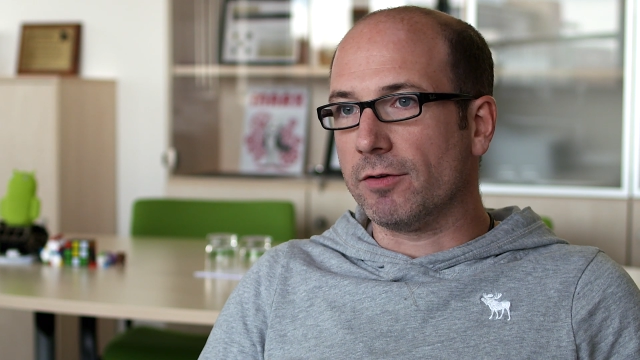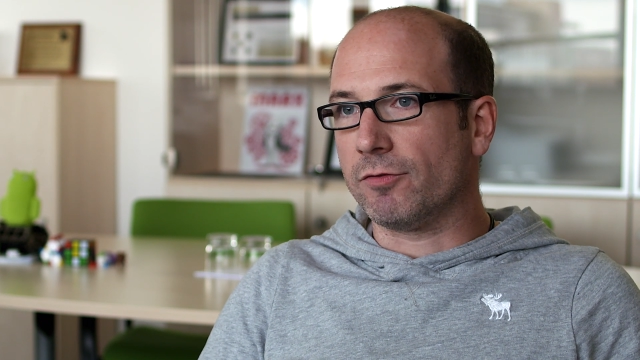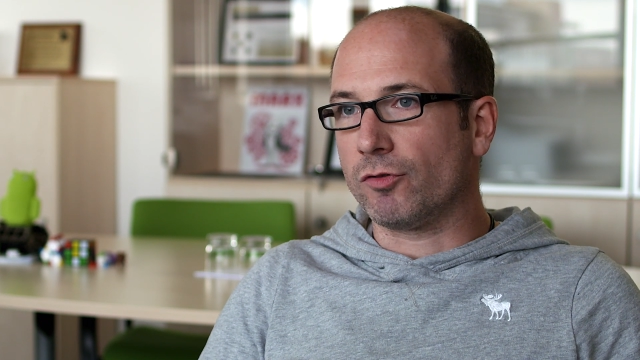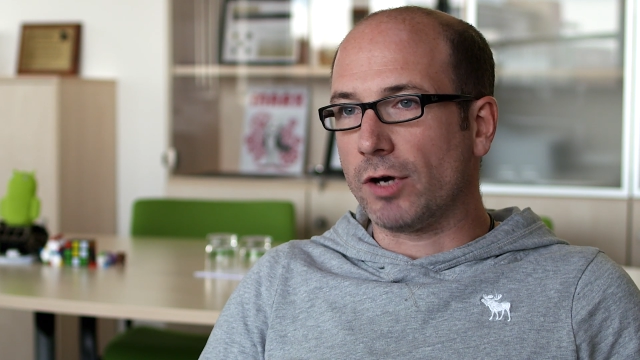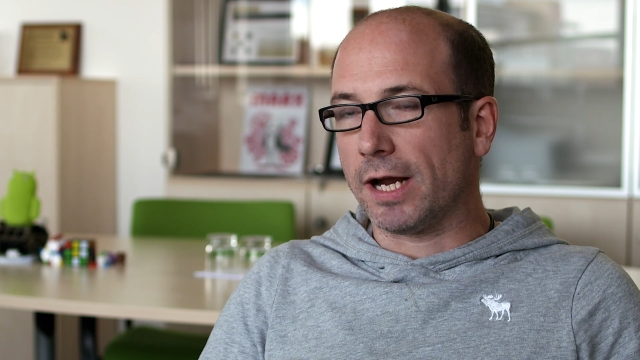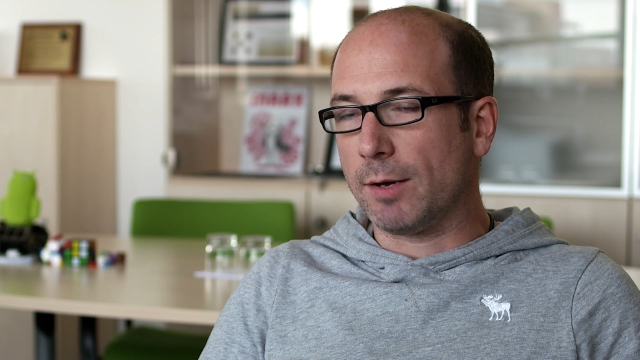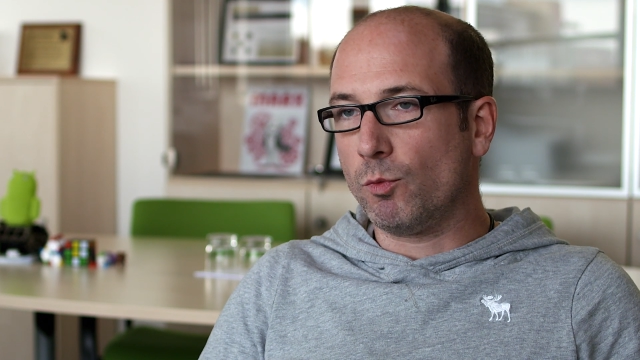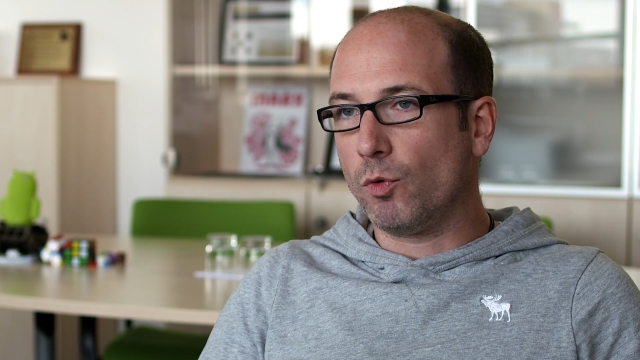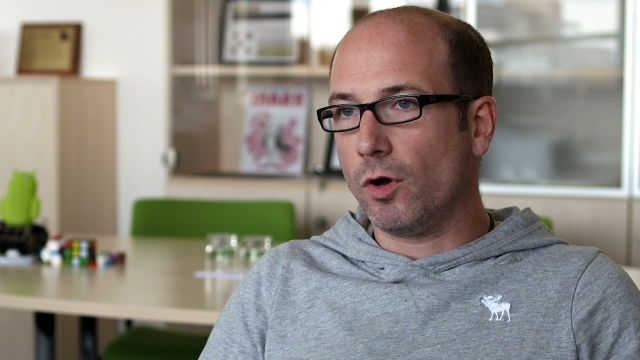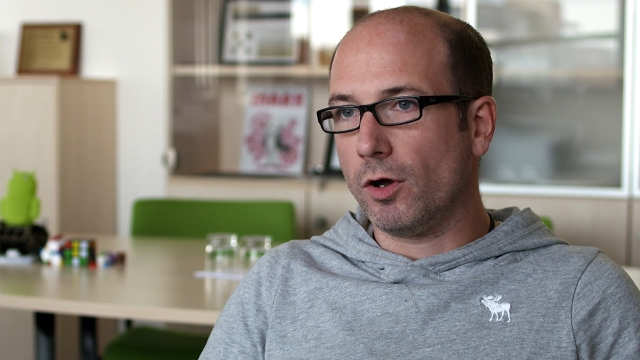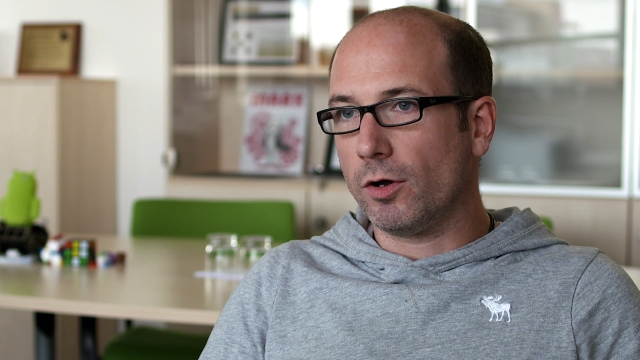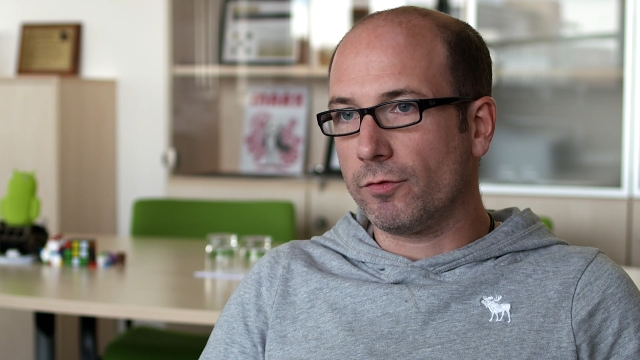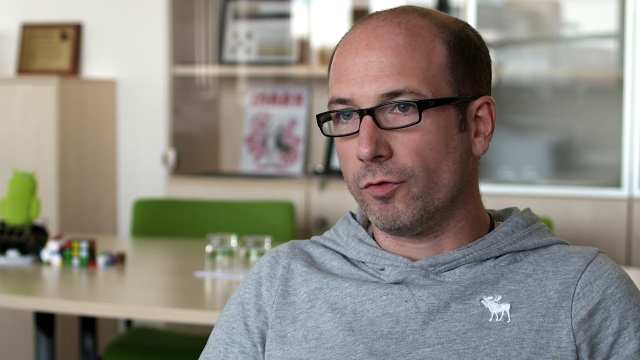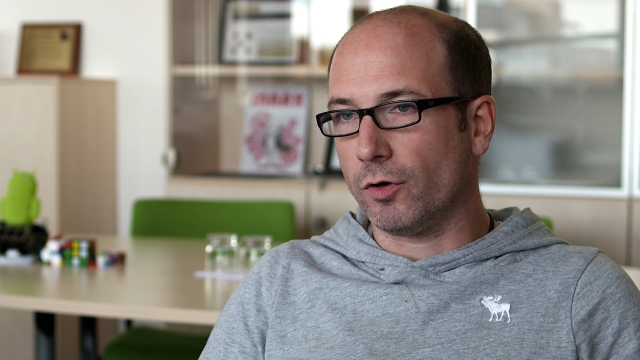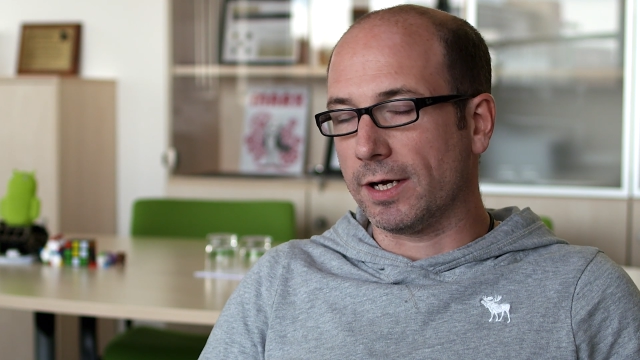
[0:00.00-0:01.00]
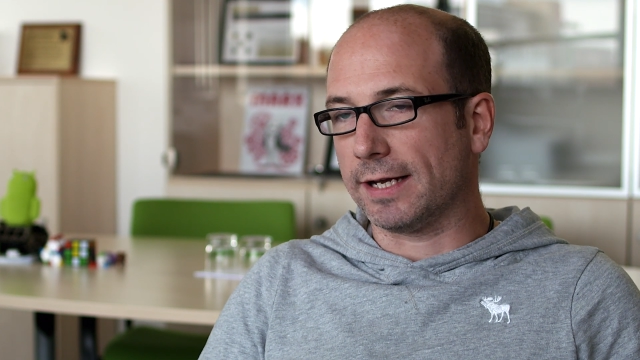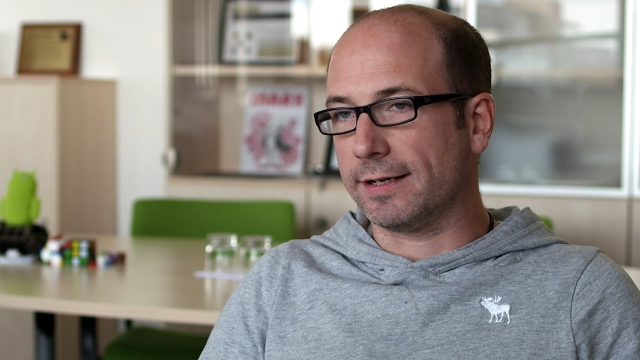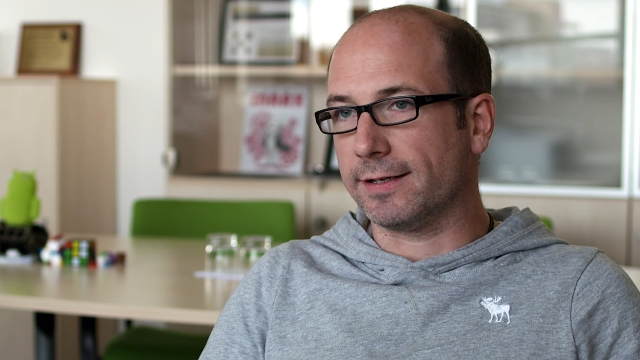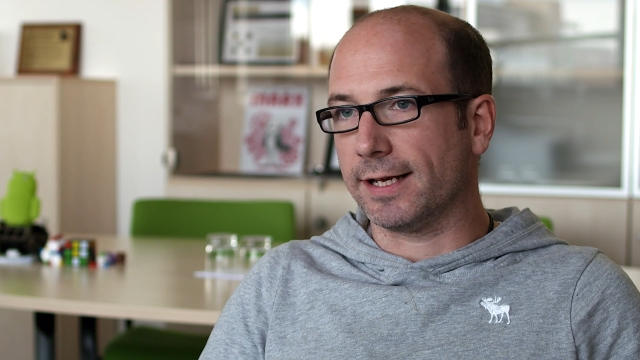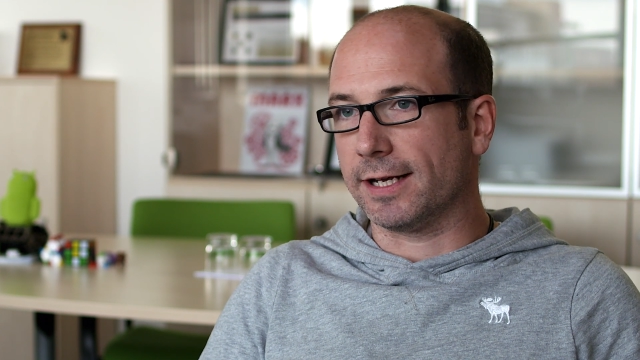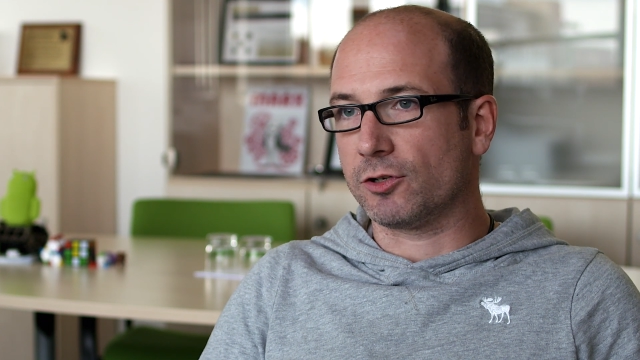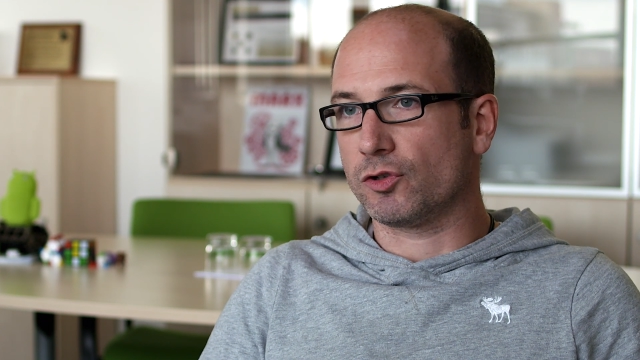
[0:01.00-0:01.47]
a framework for
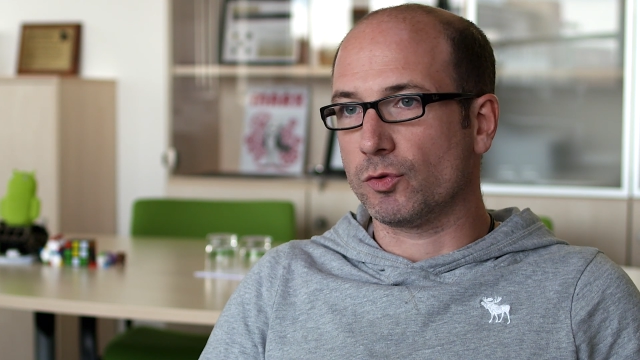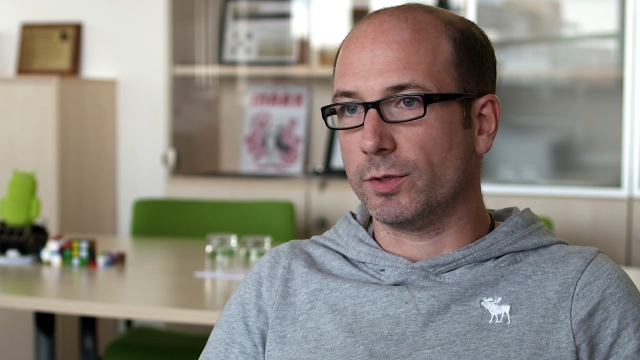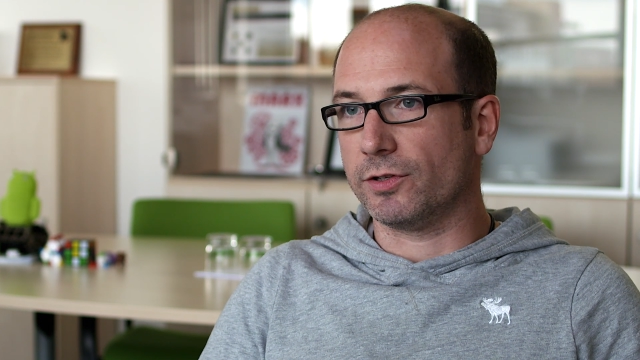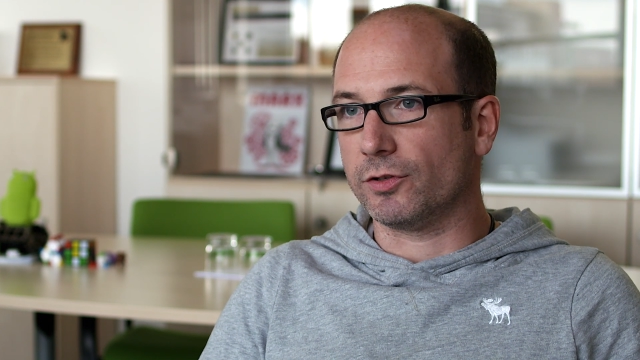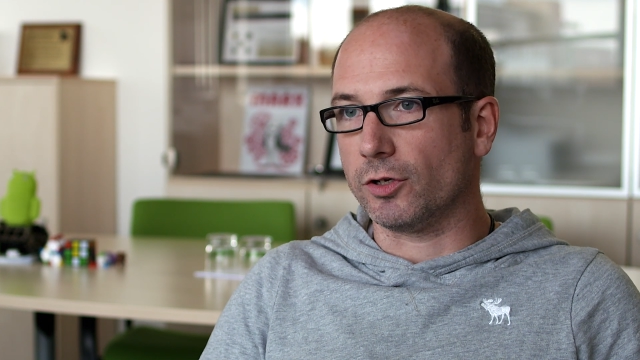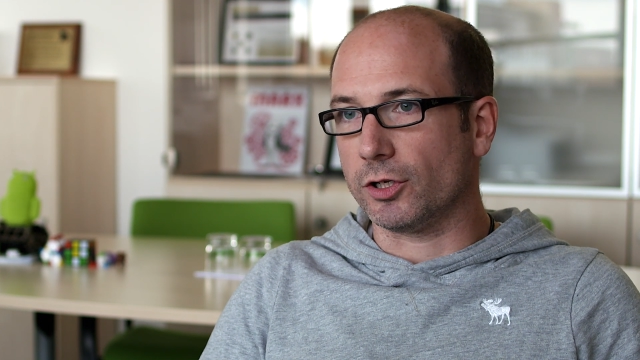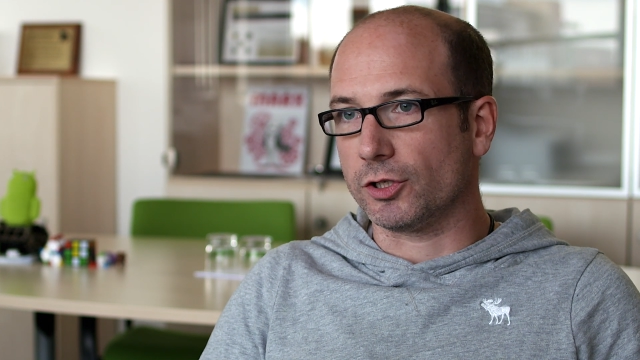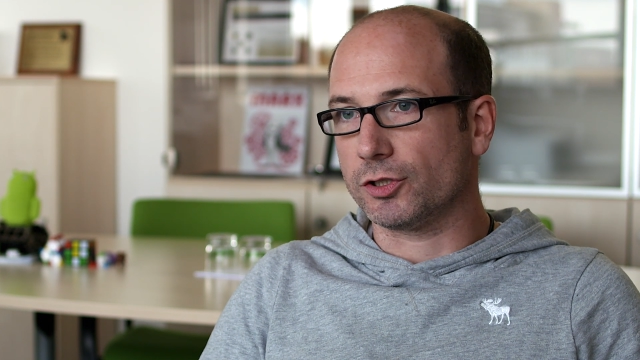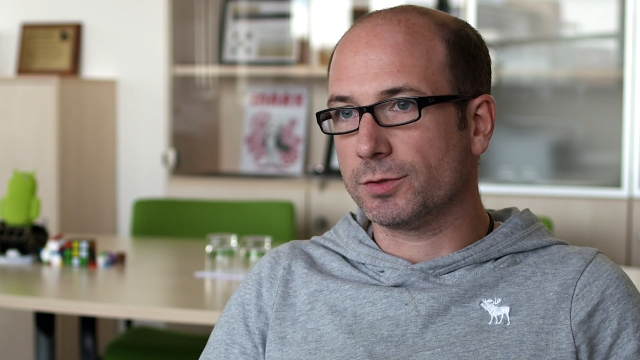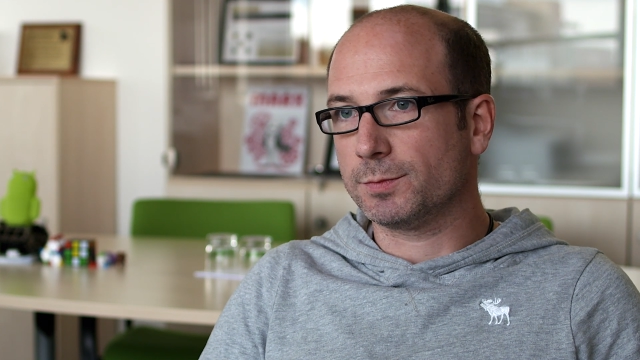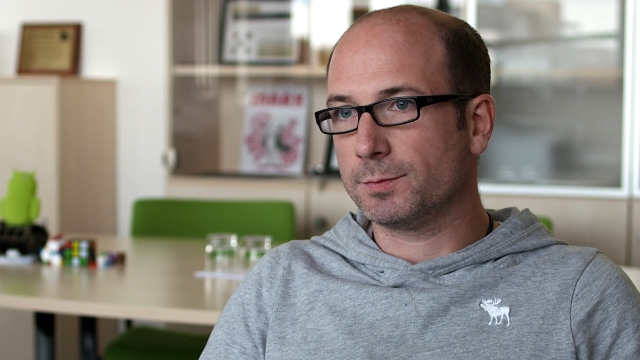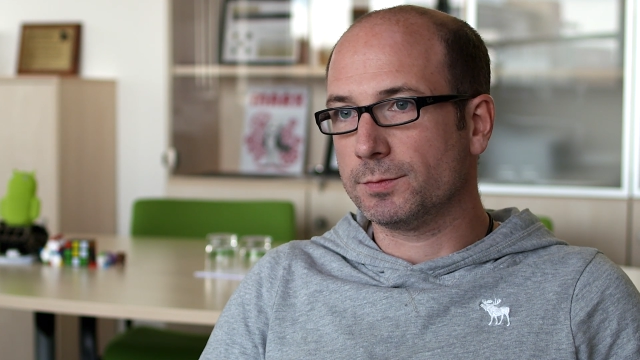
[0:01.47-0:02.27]
cutting edge research.